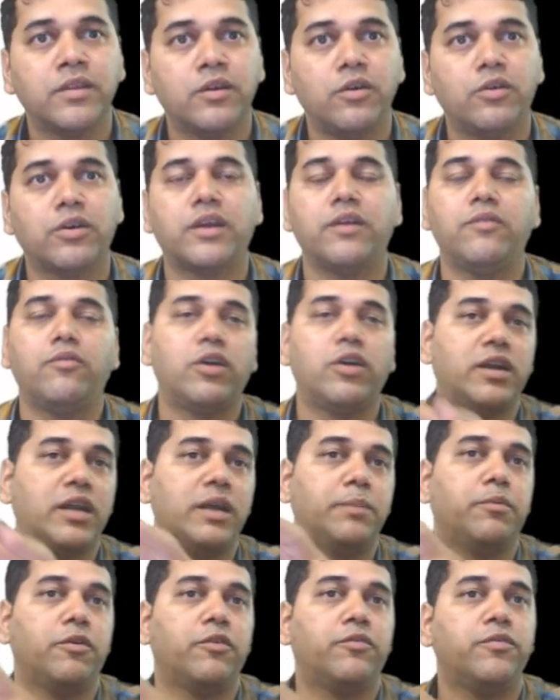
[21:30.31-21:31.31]
okay, what
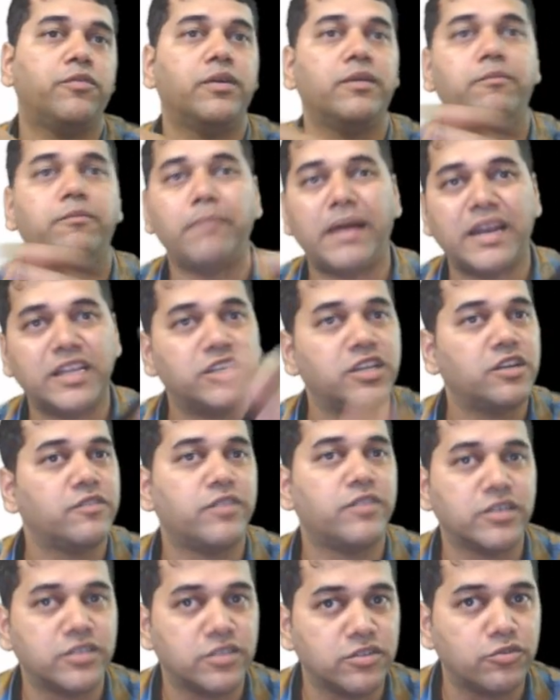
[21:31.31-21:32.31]
type of managerial
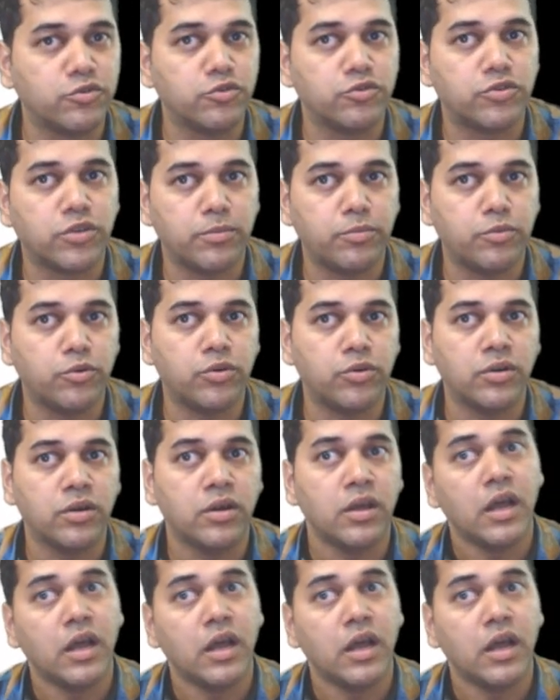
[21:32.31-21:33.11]
functions you support,